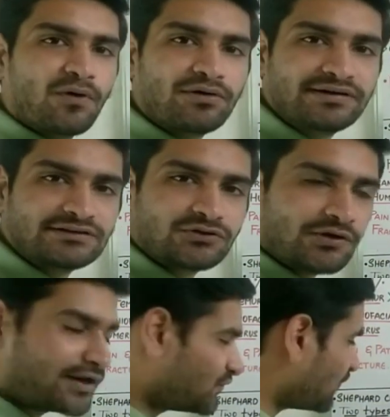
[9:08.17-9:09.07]

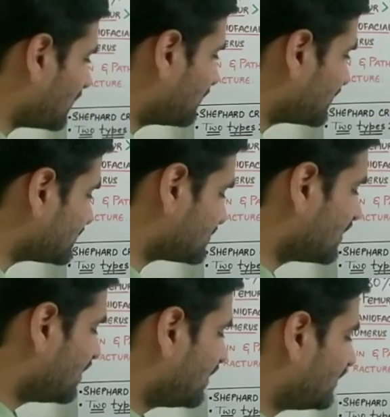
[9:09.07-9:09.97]
polystotic fibrous
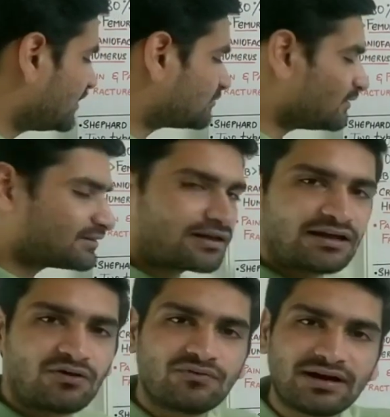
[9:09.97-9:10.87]
dysplasia.
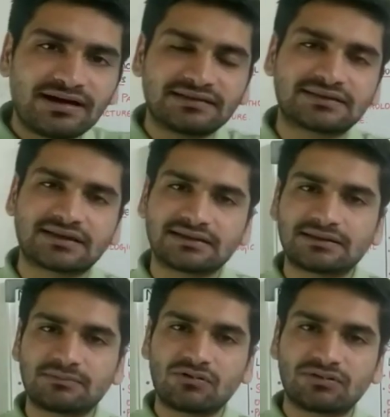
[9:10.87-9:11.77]
Now we discuss
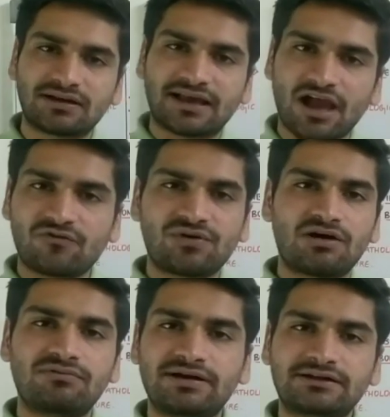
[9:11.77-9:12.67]
about the cafe
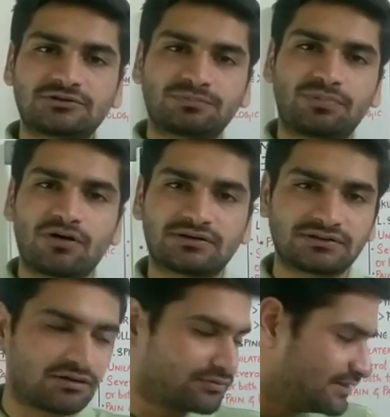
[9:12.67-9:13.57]
owlet
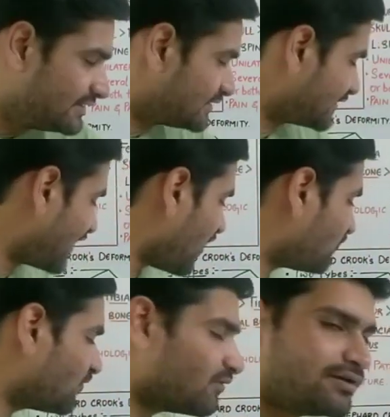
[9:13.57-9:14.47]
spots. Now these
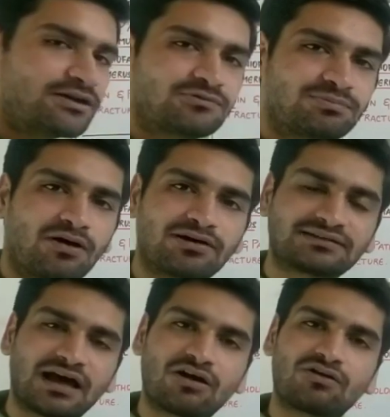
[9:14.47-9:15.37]
cafe owlet
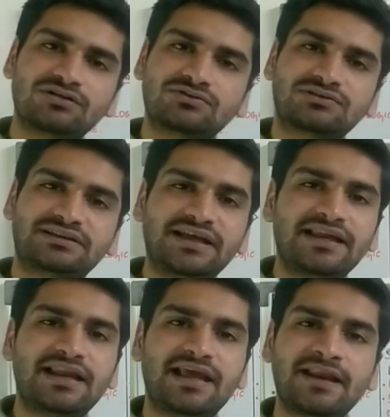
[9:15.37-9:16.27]
spots are also
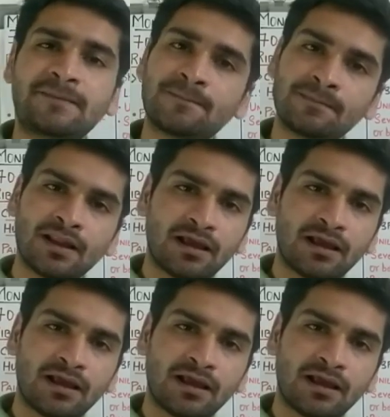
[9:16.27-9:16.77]
seen in